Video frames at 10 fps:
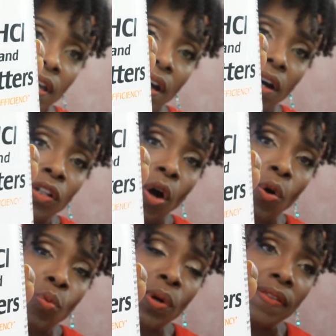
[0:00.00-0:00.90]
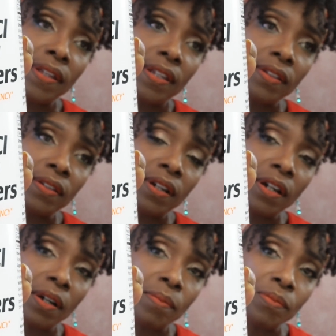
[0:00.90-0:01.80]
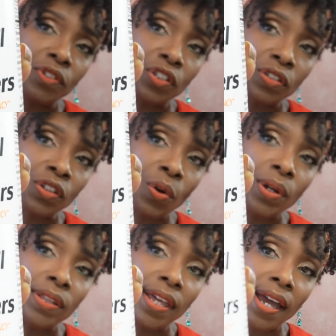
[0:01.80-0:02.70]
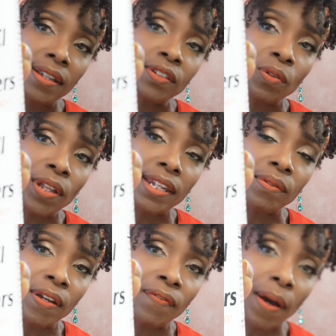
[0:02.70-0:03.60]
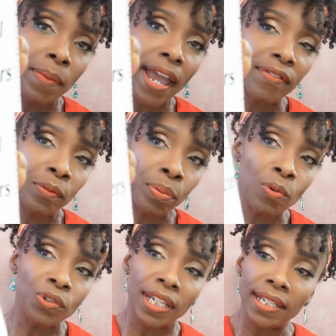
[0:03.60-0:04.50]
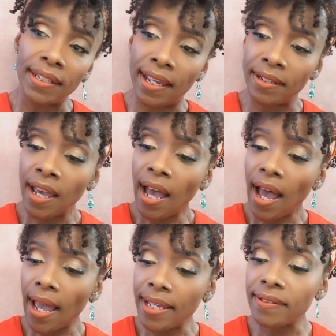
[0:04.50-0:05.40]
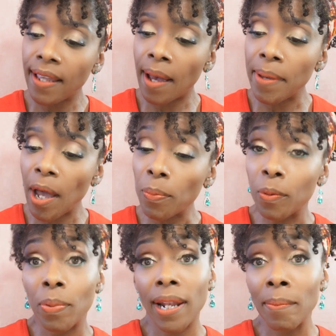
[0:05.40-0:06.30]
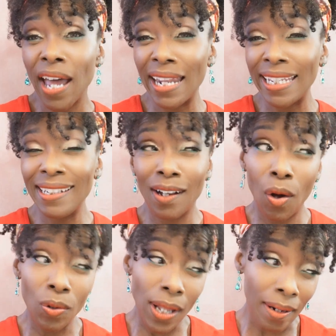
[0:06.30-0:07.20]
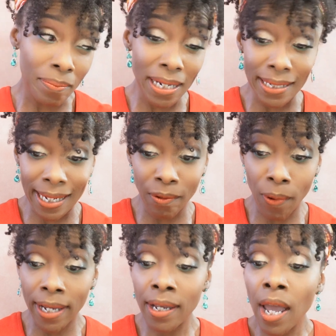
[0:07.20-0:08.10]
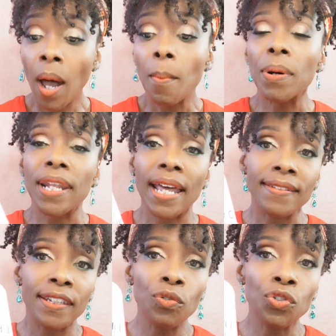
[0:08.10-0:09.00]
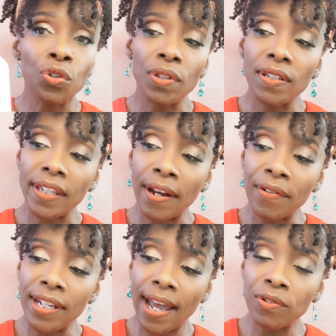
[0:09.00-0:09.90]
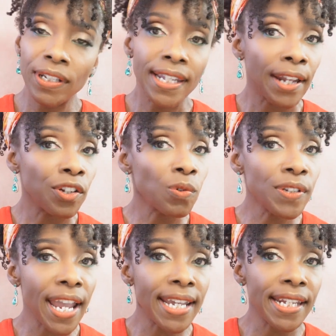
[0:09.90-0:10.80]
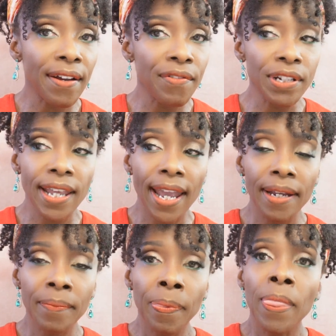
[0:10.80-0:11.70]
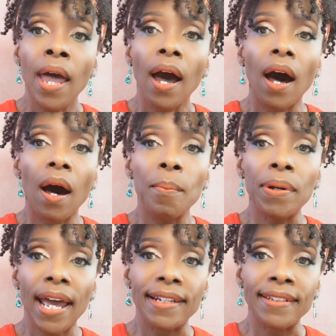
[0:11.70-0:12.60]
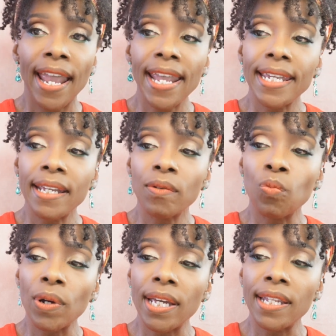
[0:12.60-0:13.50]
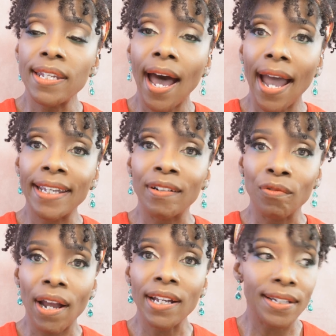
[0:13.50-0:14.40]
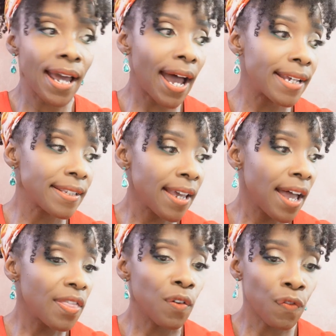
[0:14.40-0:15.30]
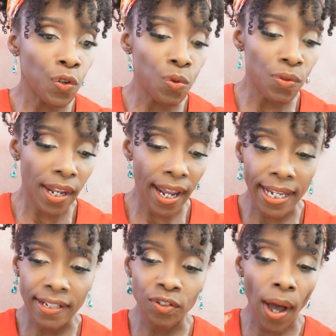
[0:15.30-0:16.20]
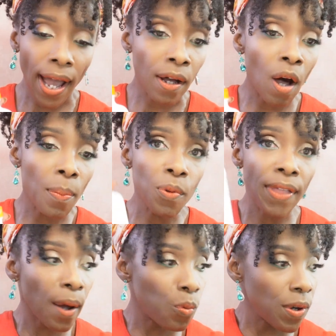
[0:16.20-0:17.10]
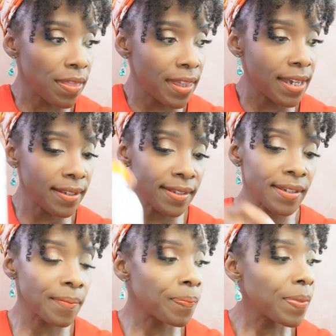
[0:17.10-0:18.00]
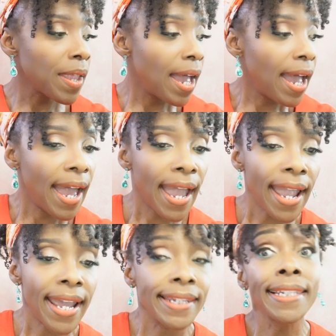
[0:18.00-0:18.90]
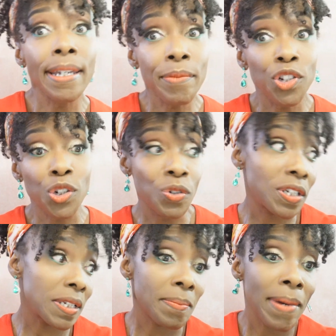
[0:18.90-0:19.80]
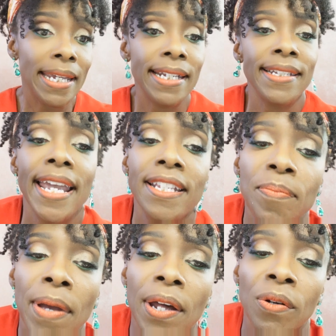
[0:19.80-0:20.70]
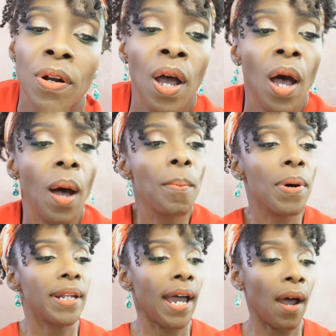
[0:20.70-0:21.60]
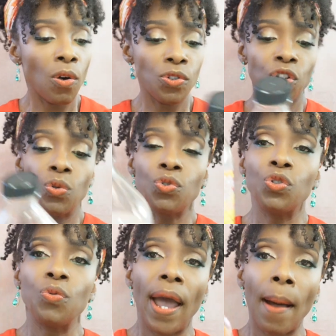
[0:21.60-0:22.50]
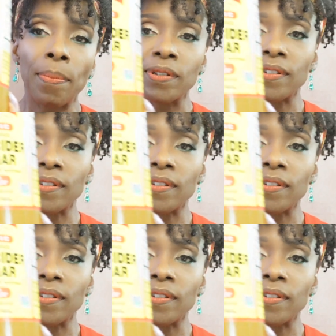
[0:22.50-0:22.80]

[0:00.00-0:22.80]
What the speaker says: along with it, just so that if I'm having protein, that I'm helping. But I'm not eating a whole lot of meat anyway. But I still do this every now and then. I don't take it every day, but I take it when I can recognize the food that I eat. So I couple that with this and lemon juices to make it taste better. But I also do apple